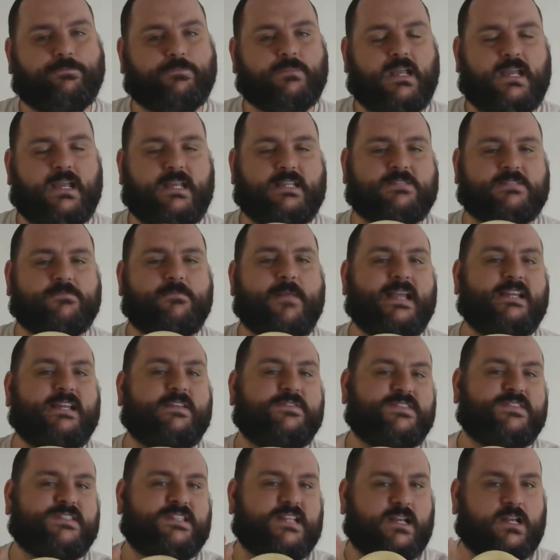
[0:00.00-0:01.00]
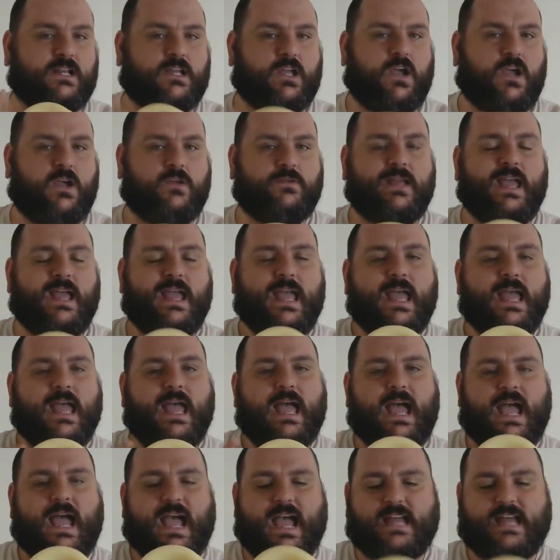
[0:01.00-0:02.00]
It's made of silicone,
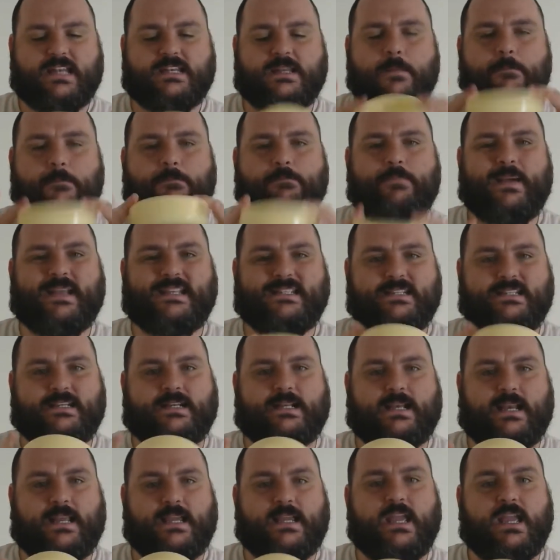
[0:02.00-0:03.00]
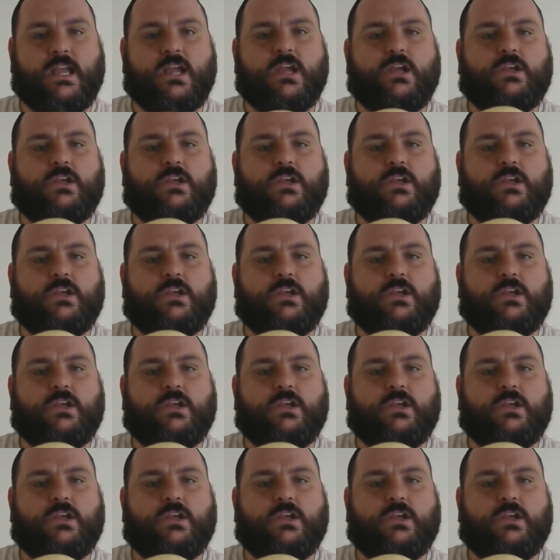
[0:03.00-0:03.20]
and basically